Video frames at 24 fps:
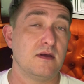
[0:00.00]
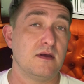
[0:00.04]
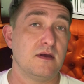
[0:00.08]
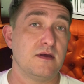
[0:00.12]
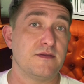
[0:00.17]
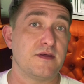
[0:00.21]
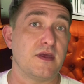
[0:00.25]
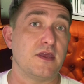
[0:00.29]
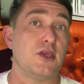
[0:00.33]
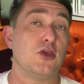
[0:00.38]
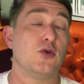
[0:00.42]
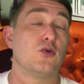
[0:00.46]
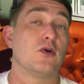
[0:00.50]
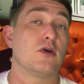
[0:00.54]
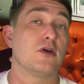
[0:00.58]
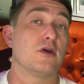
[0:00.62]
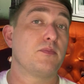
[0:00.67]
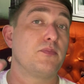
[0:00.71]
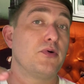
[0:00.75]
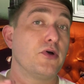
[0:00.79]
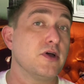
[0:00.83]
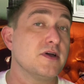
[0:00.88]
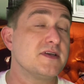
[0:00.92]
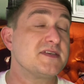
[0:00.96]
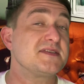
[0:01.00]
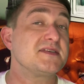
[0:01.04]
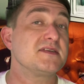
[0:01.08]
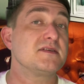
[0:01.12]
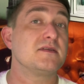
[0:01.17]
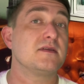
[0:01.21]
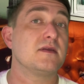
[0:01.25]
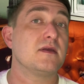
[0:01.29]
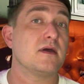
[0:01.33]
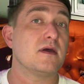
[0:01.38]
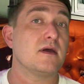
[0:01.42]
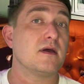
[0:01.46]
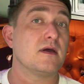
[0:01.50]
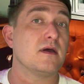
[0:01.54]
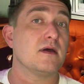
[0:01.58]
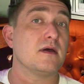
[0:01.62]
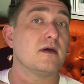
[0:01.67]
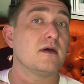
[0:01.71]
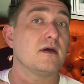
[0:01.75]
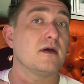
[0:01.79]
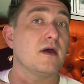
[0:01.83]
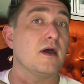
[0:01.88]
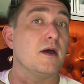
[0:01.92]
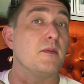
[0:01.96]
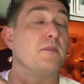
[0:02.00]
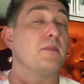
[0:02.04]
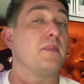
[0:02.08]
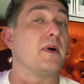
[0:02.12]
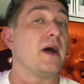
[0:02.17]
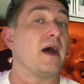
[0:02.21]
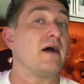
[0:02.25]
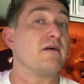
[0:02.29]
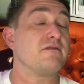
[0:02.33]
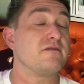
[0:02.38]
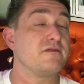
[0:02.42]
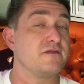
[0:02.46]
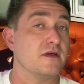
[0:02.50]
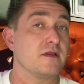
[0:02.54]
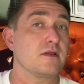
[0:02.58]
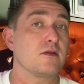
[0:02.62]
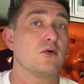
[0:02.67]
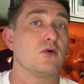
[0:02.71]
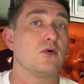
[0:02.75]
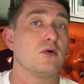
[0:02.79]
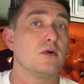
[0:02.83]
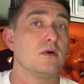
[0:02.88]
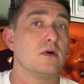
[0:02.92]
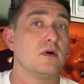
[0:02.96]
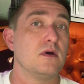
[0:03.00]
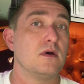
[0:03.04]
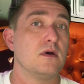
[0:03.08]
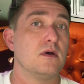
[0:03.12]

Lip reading: that you are a person above the law